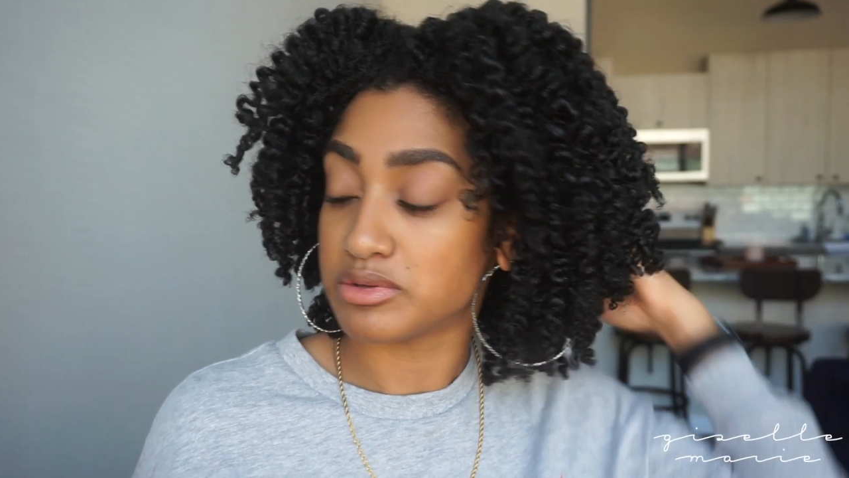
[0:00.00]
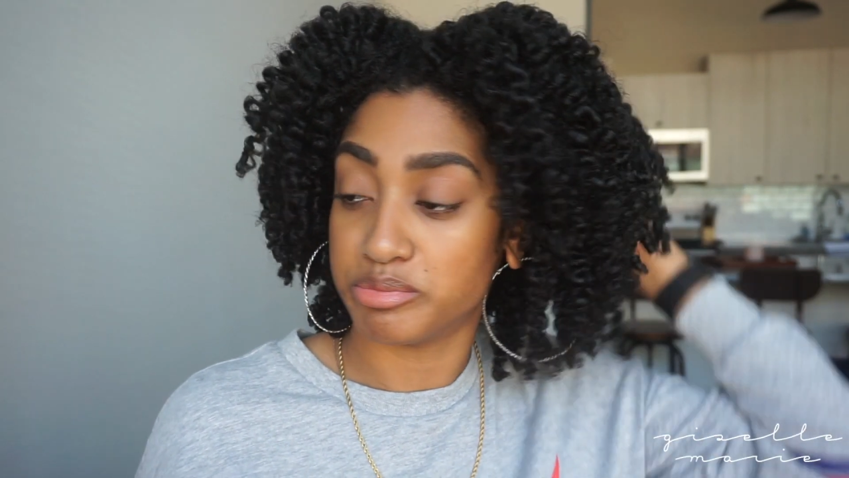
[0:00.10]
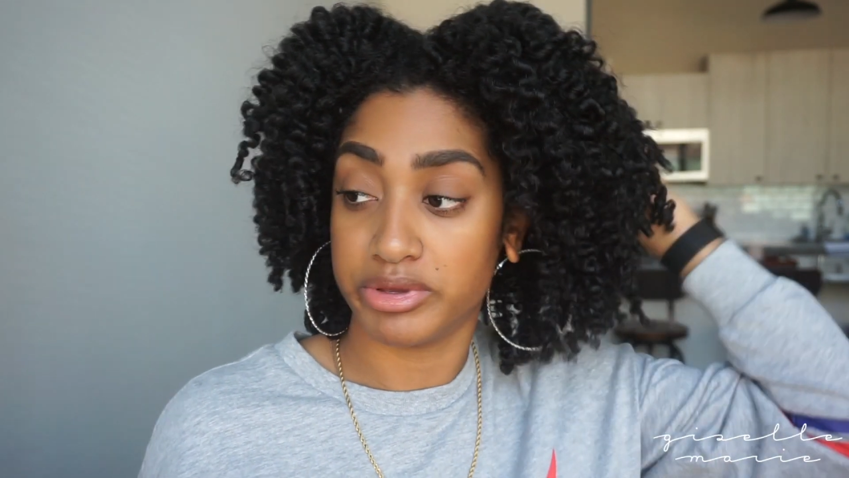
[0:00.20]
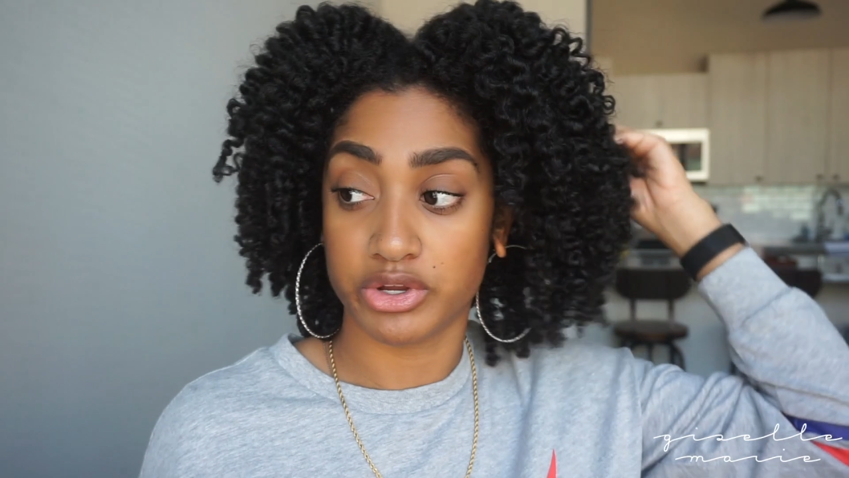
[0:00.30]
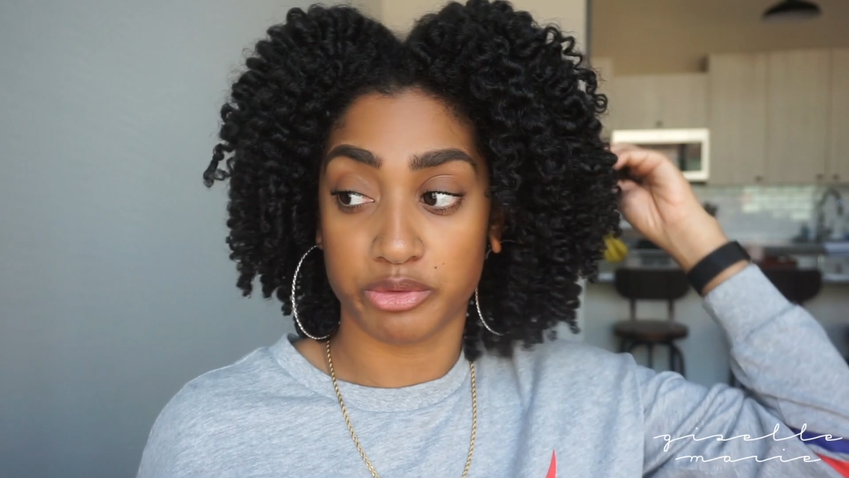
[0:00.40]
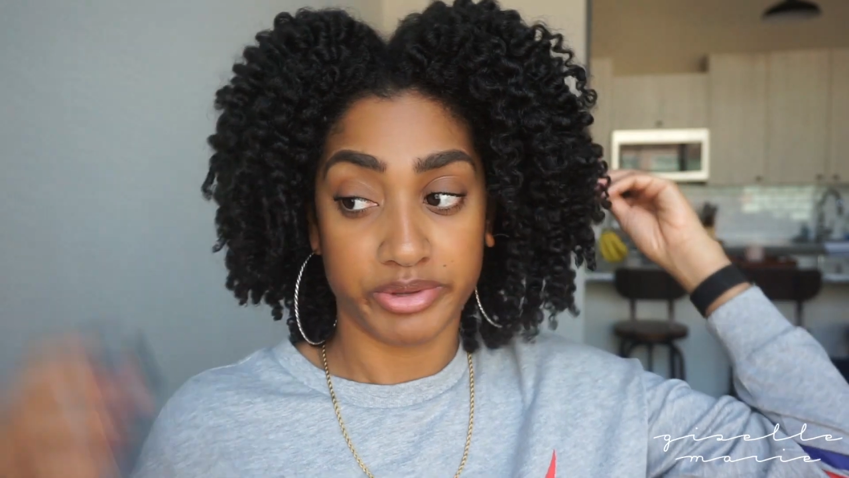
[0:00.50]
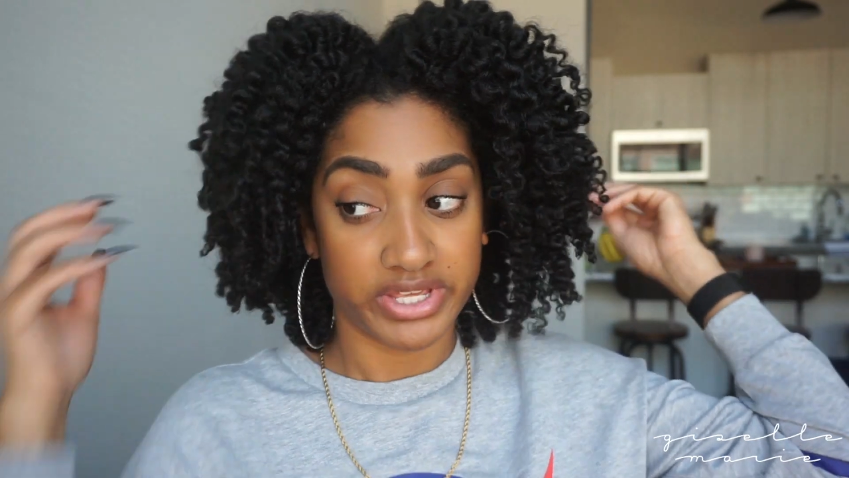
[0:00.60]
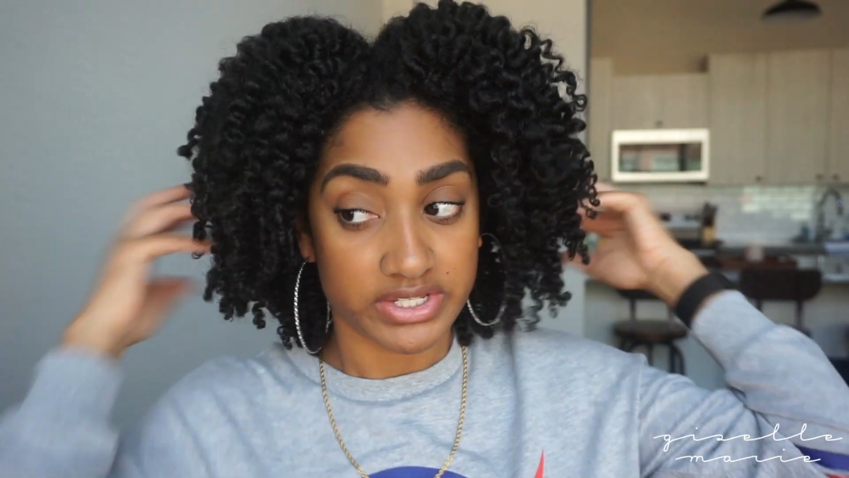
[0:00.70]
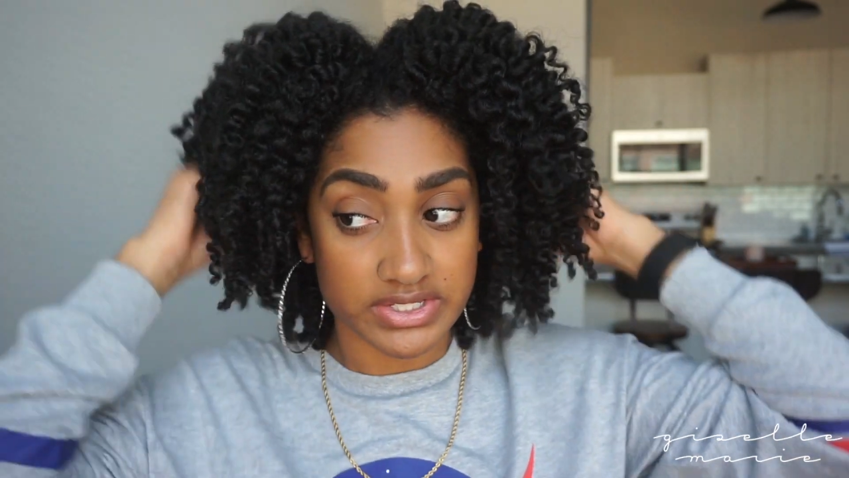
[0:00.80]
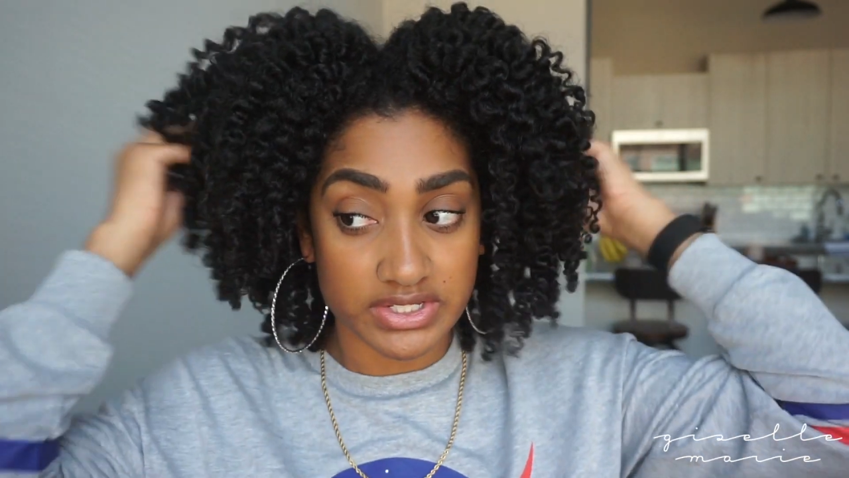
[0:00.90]
some bigger
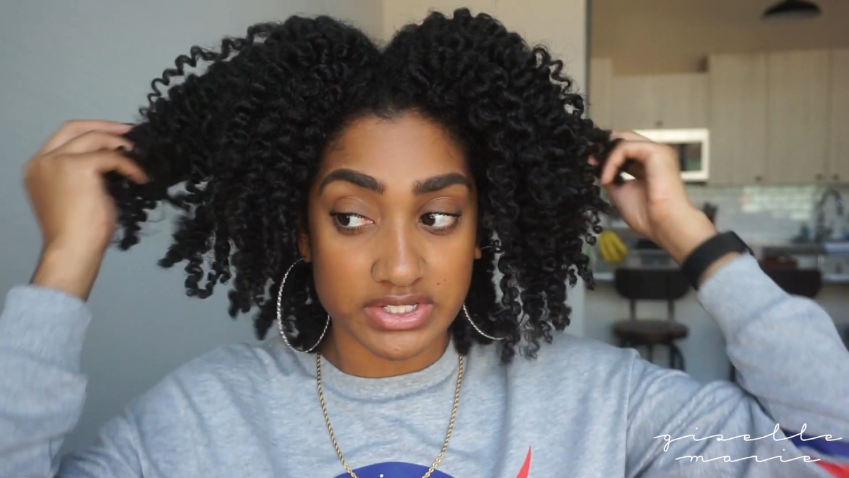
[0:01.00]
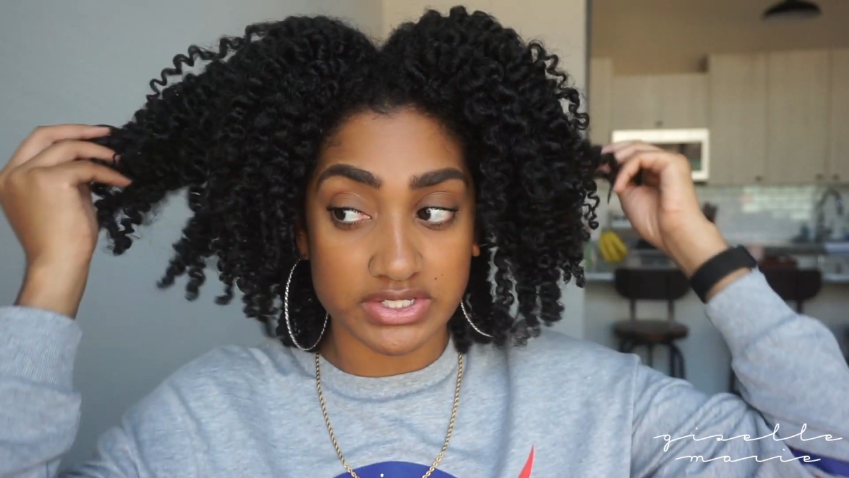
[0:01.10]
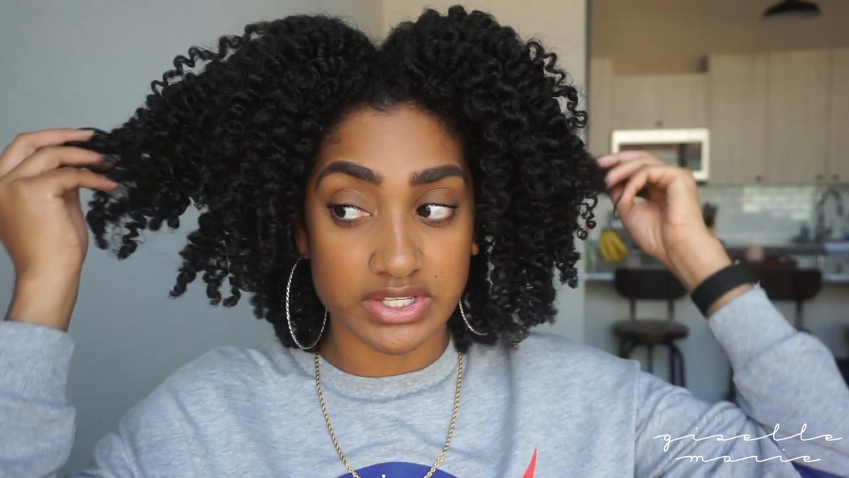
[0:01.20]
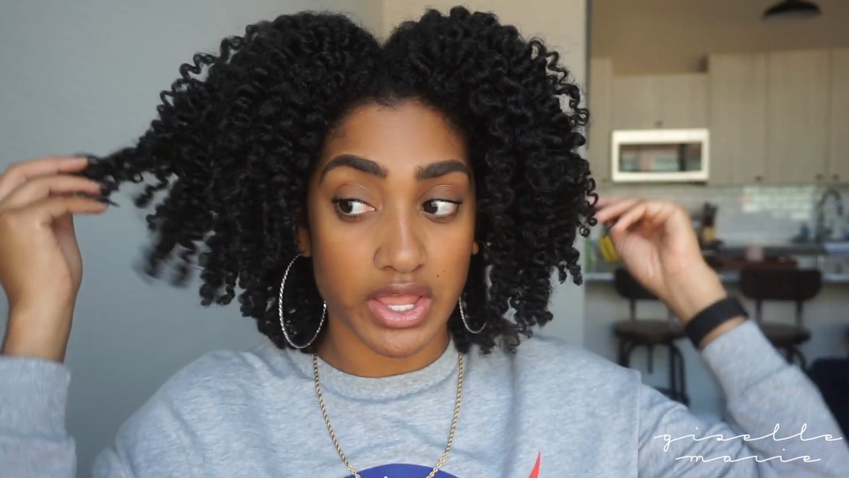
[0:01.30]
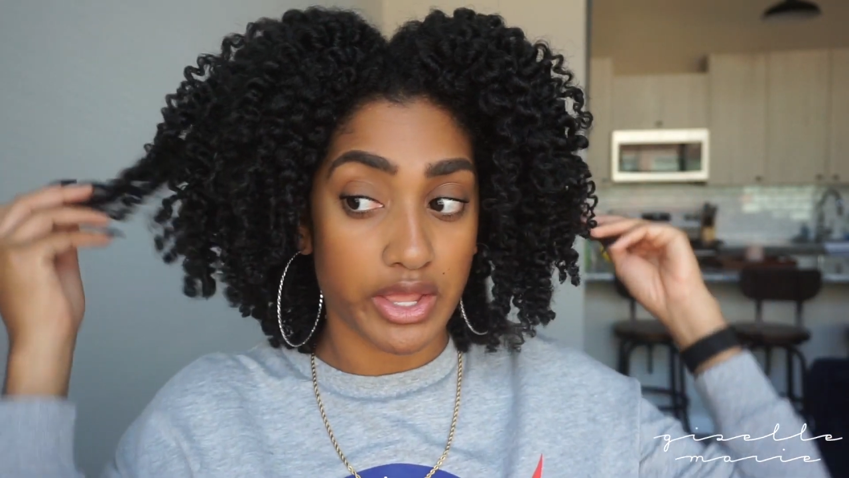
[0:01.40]
pieces.